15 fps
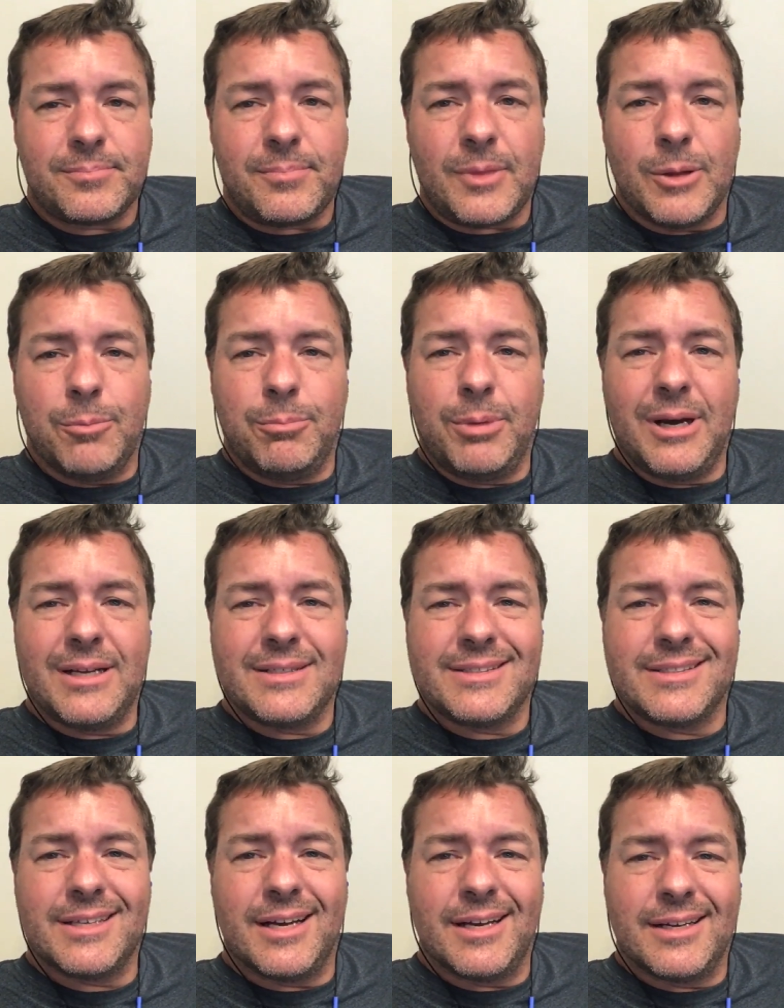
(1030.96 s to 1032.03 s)

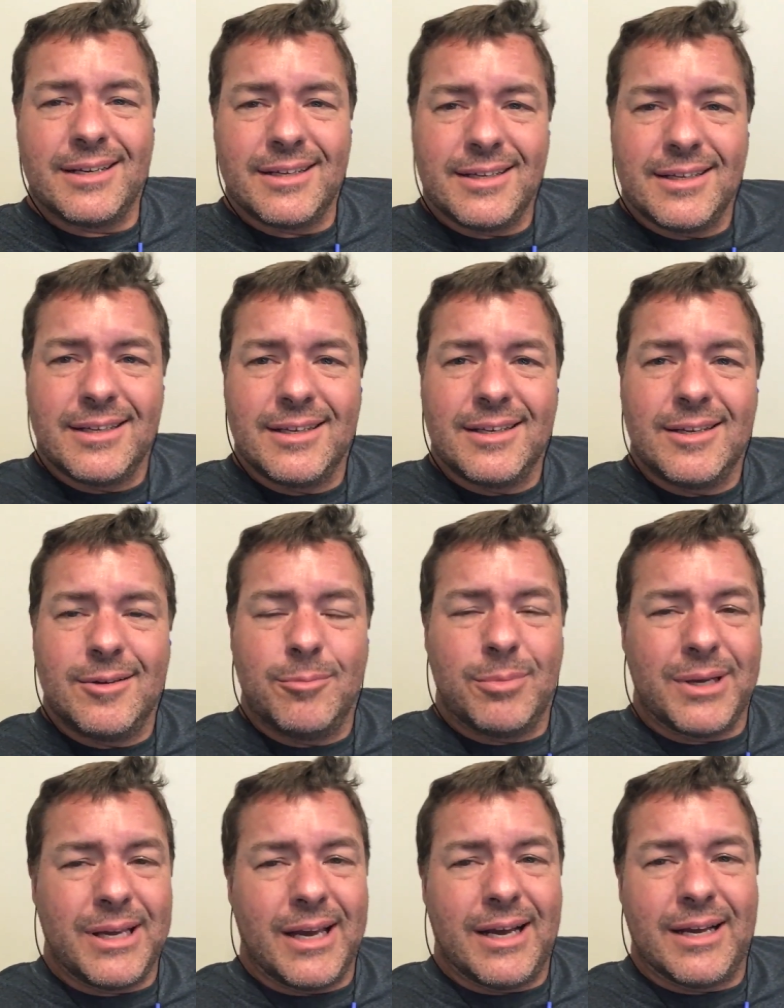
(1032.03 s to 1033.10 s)
But
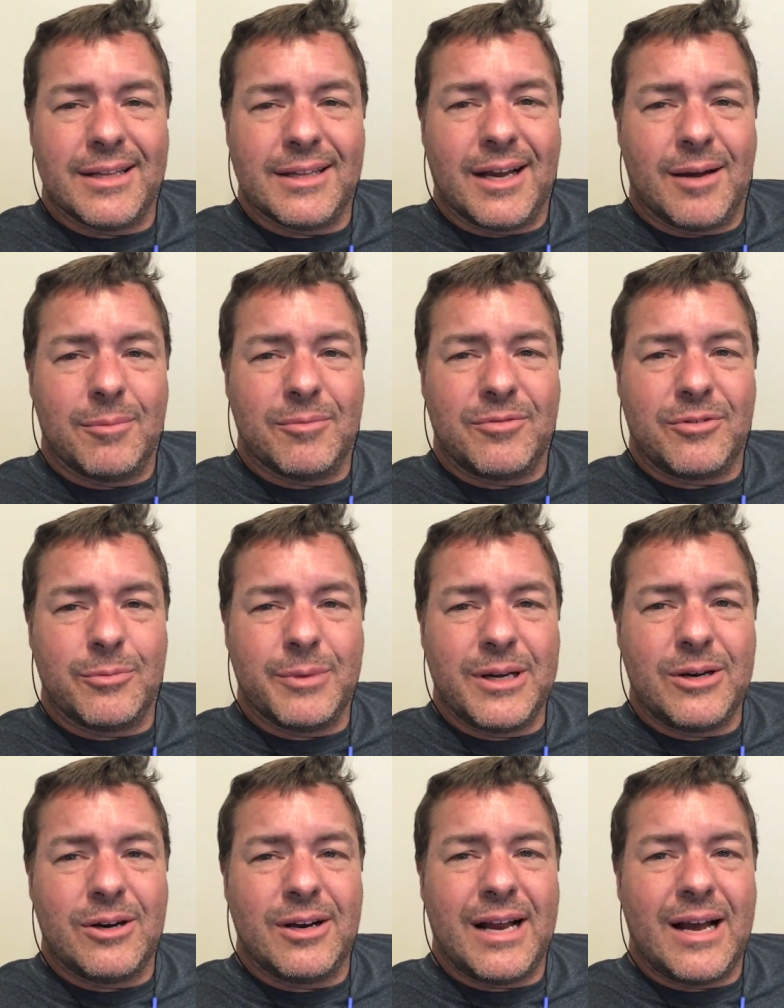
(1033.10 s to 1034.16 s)
yeah, from
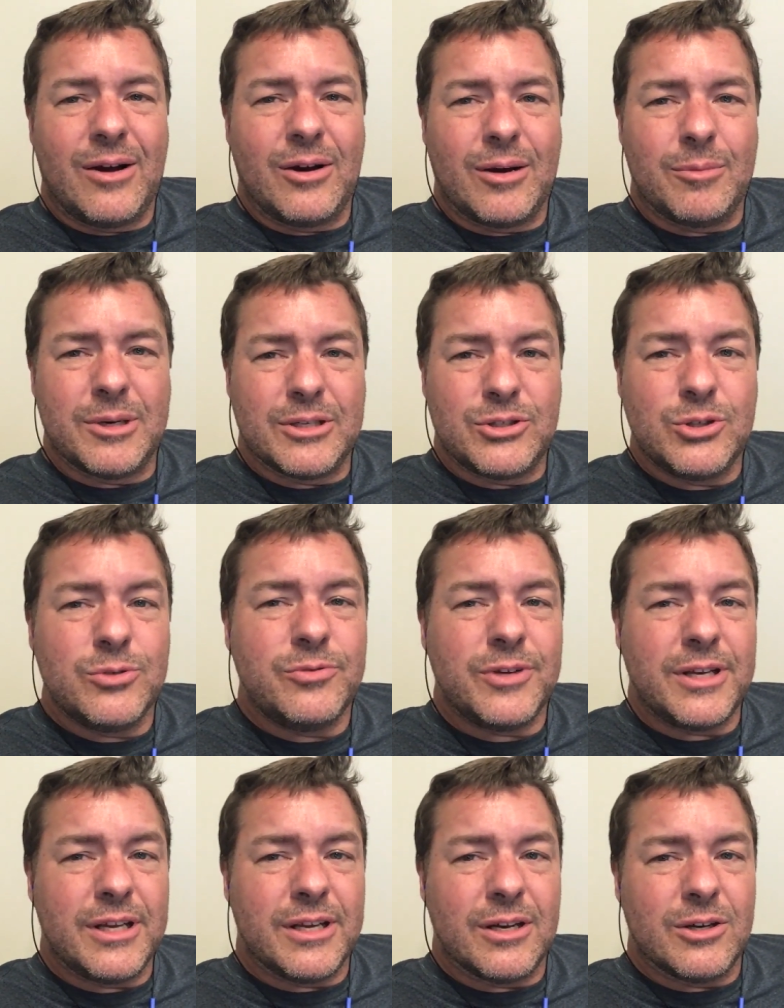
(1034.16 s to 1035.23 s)
here on out, I'm going to do
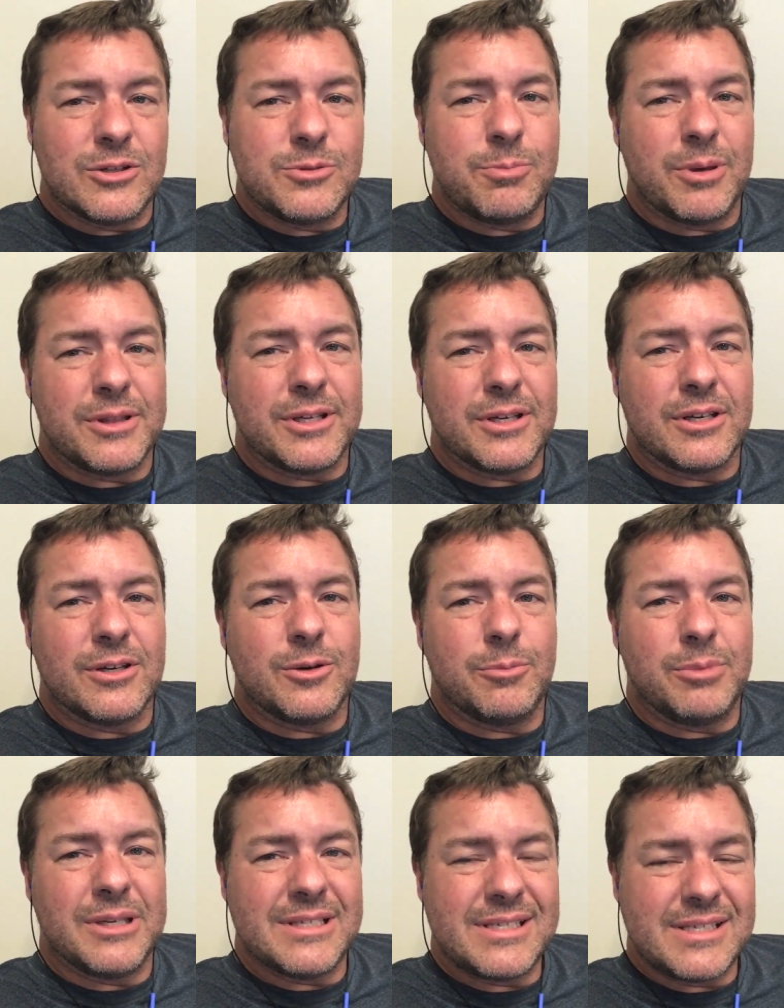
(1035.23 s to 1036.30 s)
videos, but they're going to
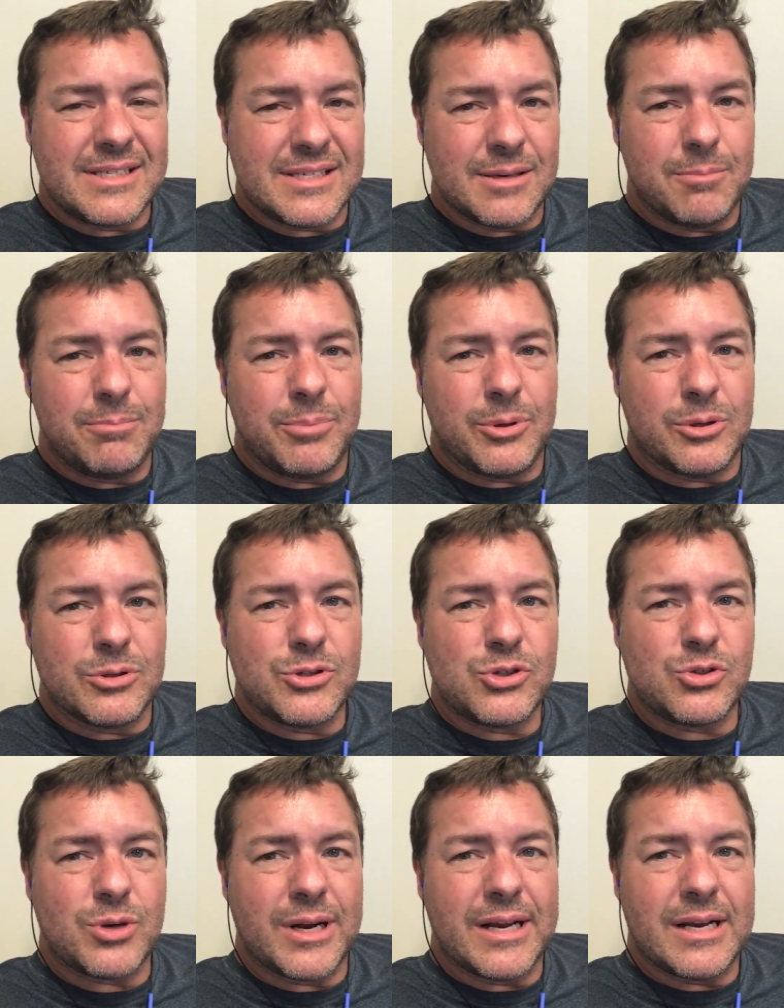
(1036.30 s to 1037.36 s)
be simple,
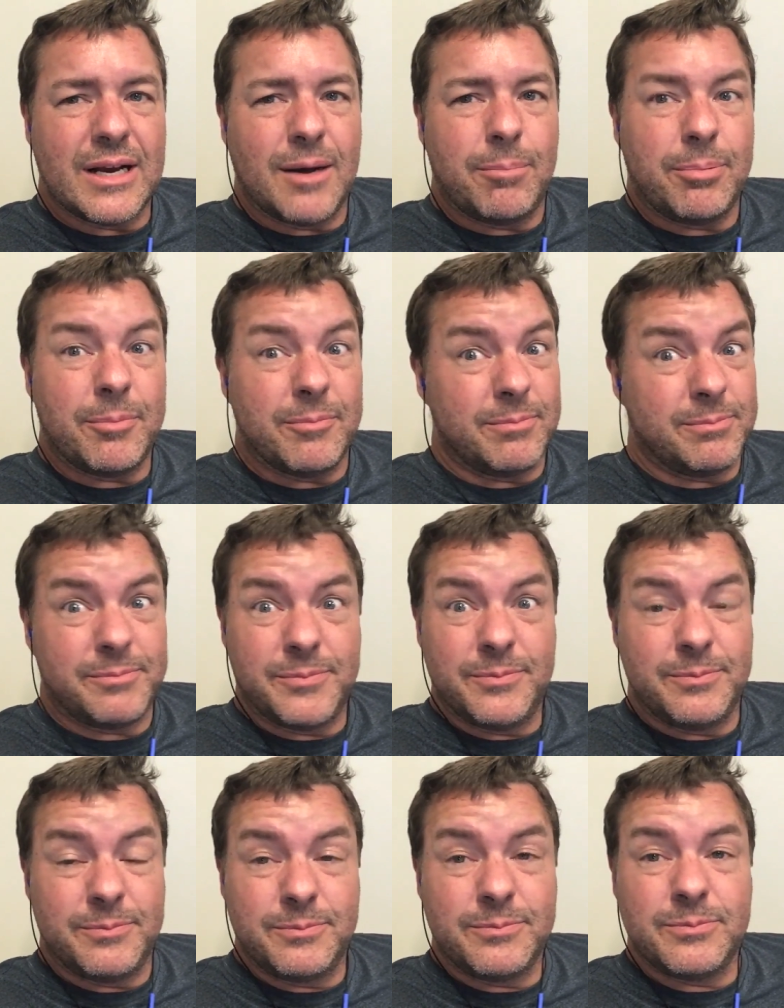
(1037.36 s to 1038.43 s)
straight up,
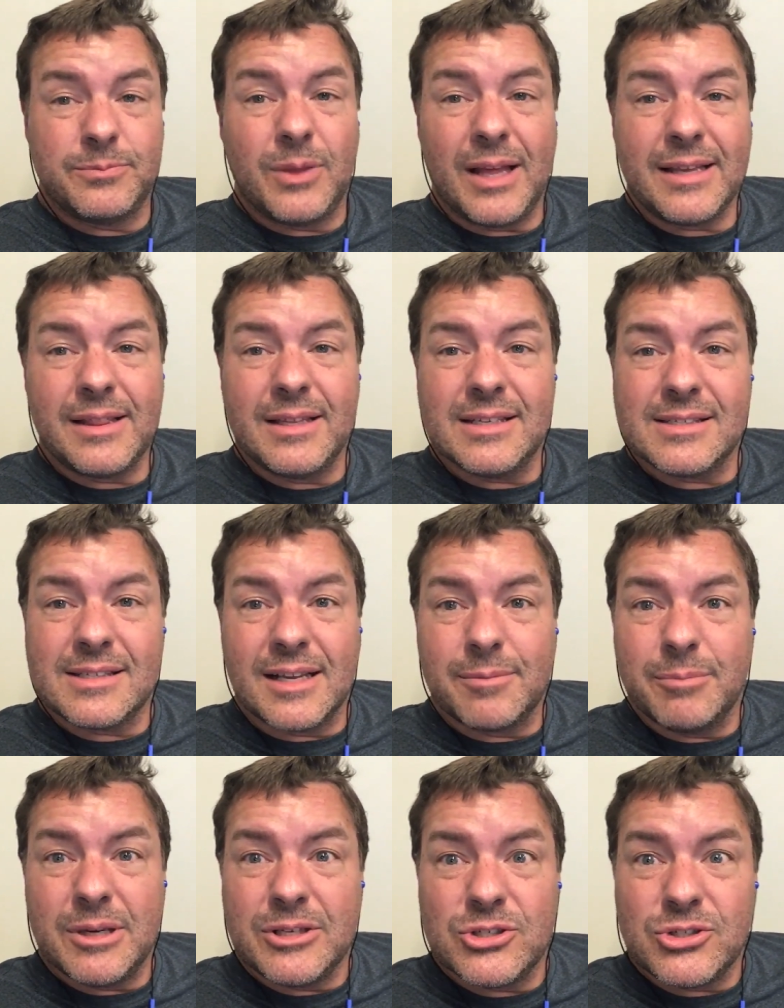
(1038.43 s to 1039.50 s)
like this, like
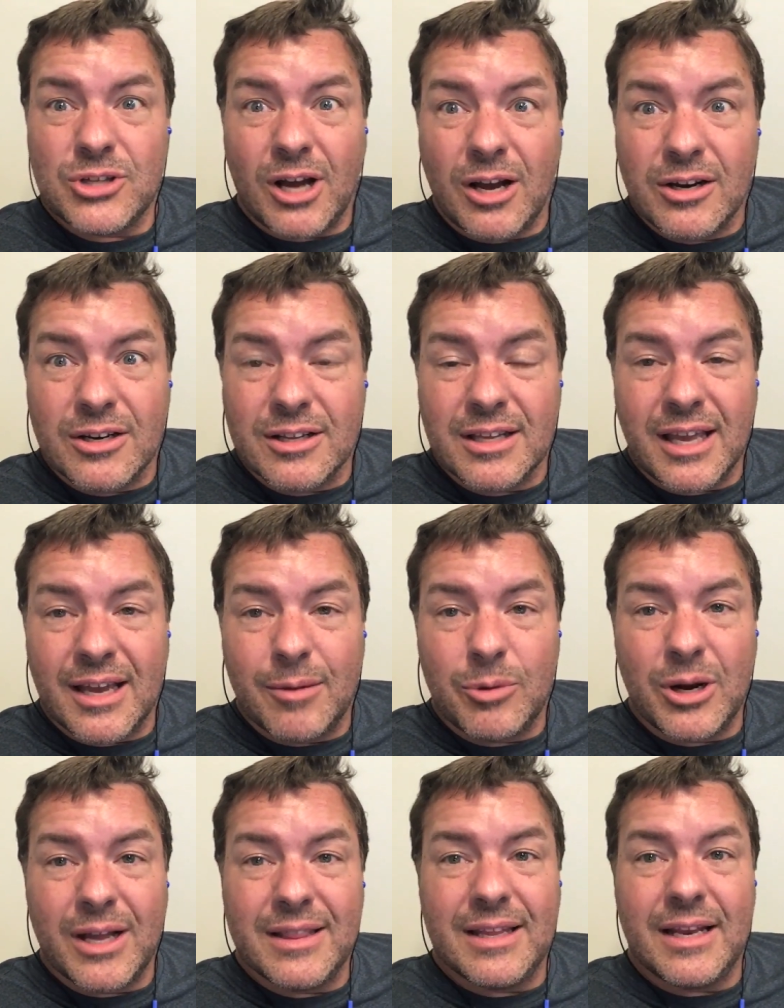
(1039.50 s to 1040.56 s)
me just talking to the camera,
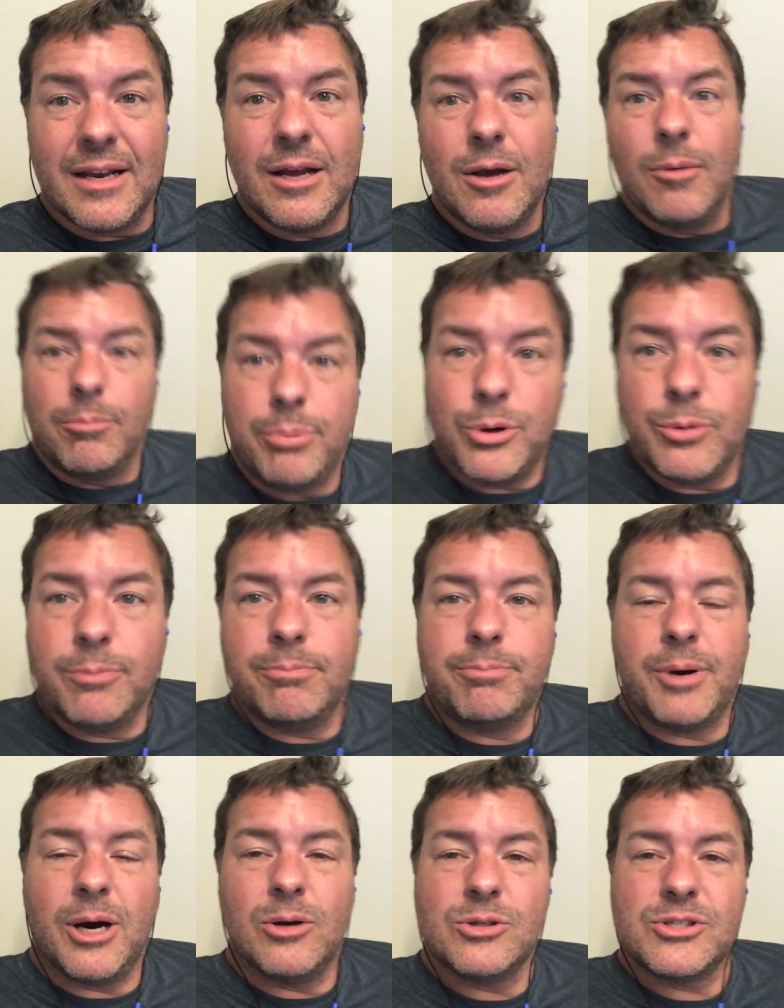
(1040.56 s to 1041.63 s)
and then boom,
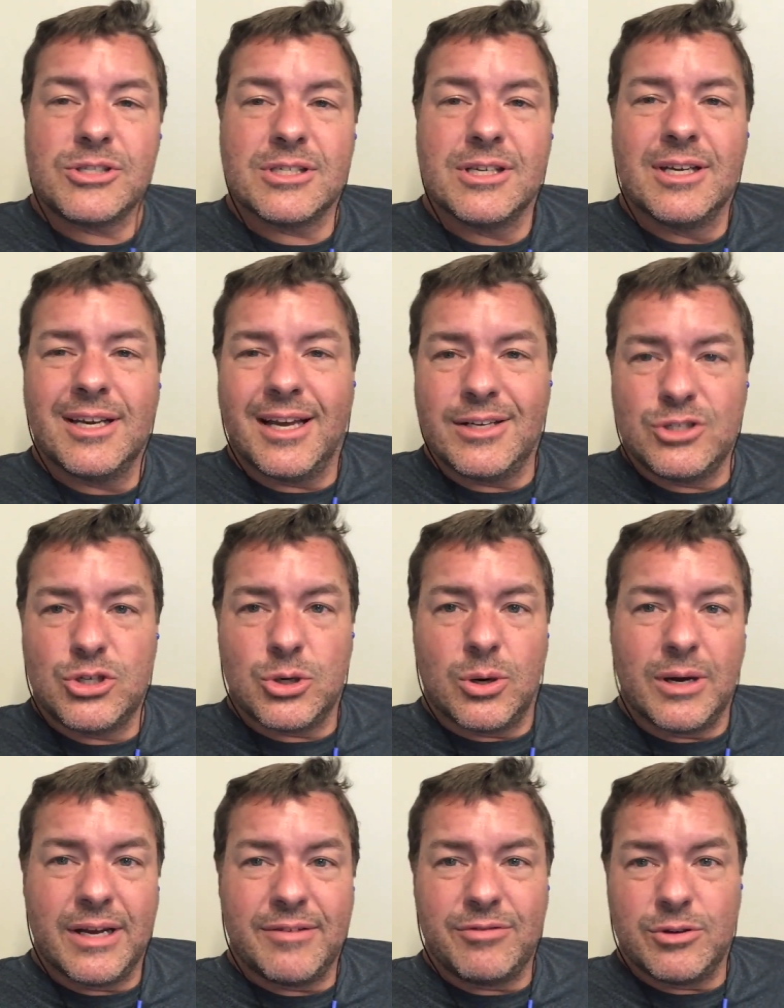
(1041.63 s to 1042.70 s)
post,
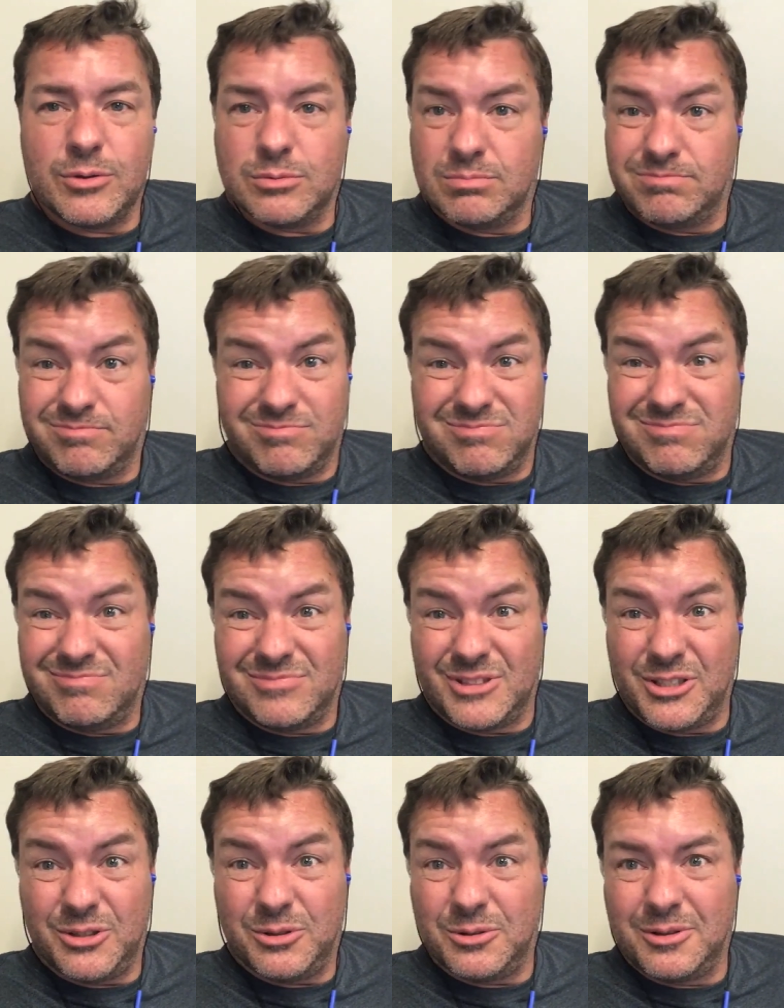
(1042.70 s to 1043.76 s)
enjoy if you
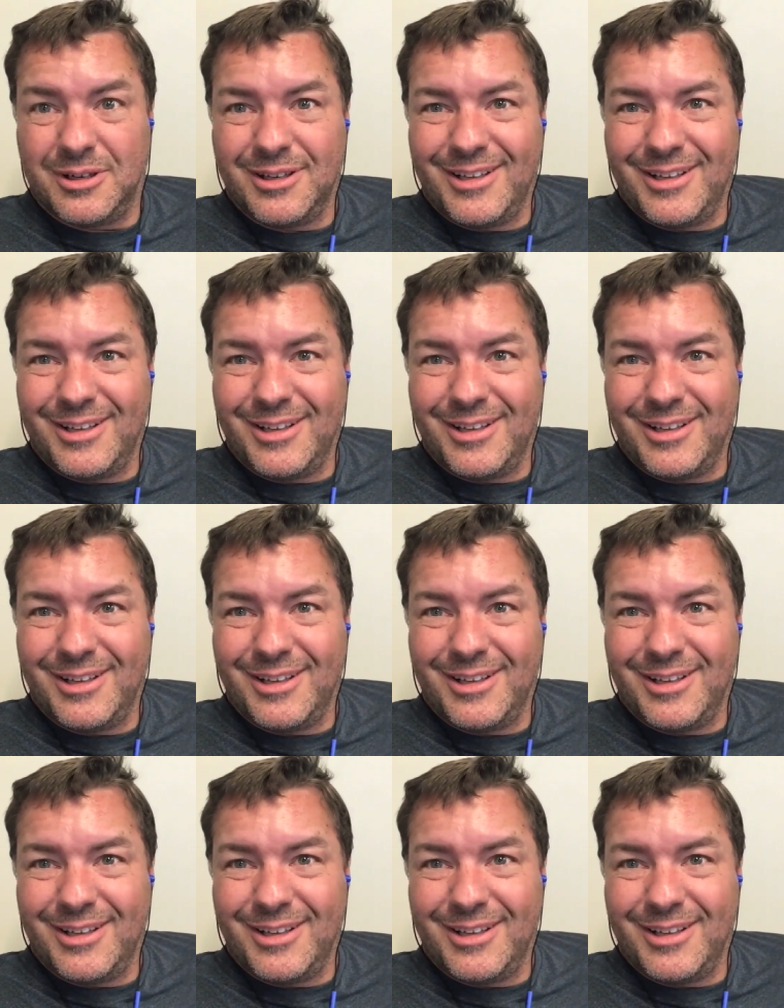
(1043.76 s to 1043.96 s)
do.